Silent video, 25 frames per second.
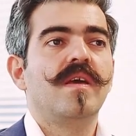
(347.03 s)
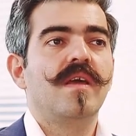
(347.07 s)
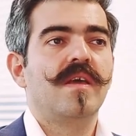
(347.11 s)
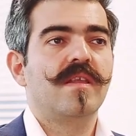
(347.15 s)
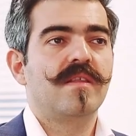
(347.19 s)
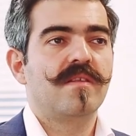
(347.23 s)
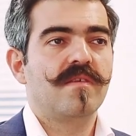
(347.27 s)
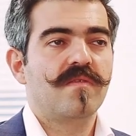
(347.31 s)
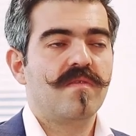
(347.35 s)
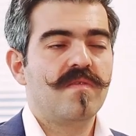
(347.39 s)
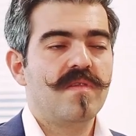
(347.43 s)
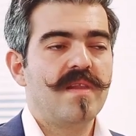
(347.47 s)

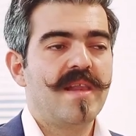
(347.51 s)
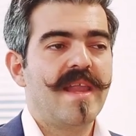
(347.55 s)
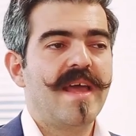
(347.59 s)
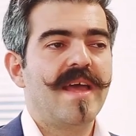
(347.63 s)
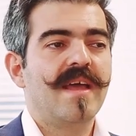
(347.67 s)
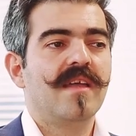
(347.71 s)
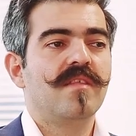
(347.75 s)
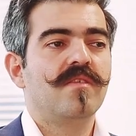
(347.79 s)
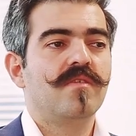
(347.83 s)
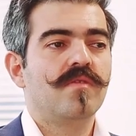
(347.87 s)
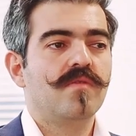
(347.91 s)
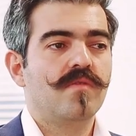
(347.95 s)
it
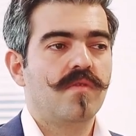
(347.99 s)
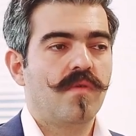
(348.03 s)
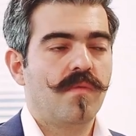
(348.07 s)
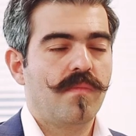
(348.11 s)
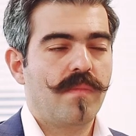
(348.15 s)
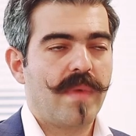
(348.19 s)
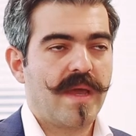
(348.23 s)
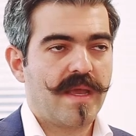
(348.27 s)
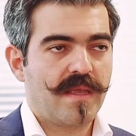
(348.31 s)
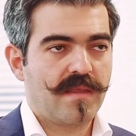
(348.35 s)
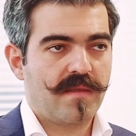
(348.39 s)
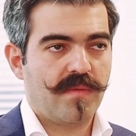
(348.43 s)
led to
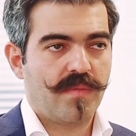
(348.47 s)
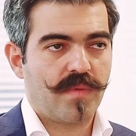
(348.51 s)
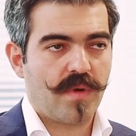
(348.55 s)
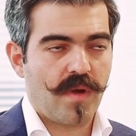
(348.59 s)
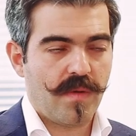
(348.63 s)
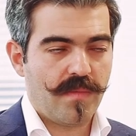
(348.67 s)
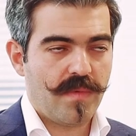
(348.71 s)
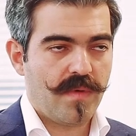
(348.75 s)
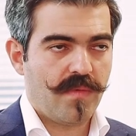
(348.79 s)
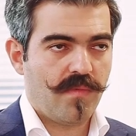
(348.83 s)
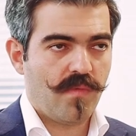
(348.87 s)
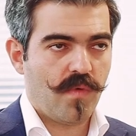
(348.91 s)
make the
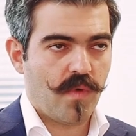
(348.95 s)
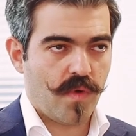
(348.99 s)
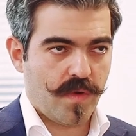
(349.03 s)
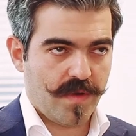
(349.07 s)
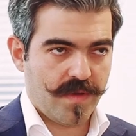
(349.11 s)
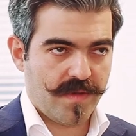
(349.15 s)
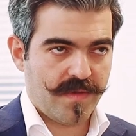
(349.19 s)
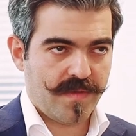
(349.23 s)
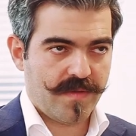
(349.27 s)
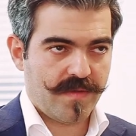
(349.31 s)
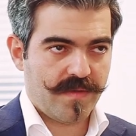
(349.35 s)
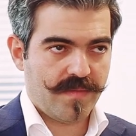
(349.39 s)
problem
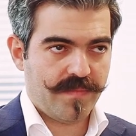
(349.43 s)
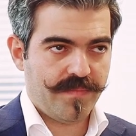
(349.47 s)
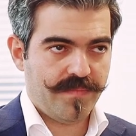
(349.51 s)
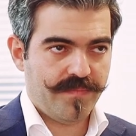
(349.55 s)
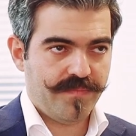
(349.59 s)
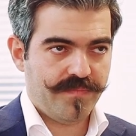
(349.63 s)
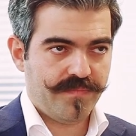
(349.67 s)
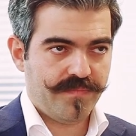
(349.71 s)
worse.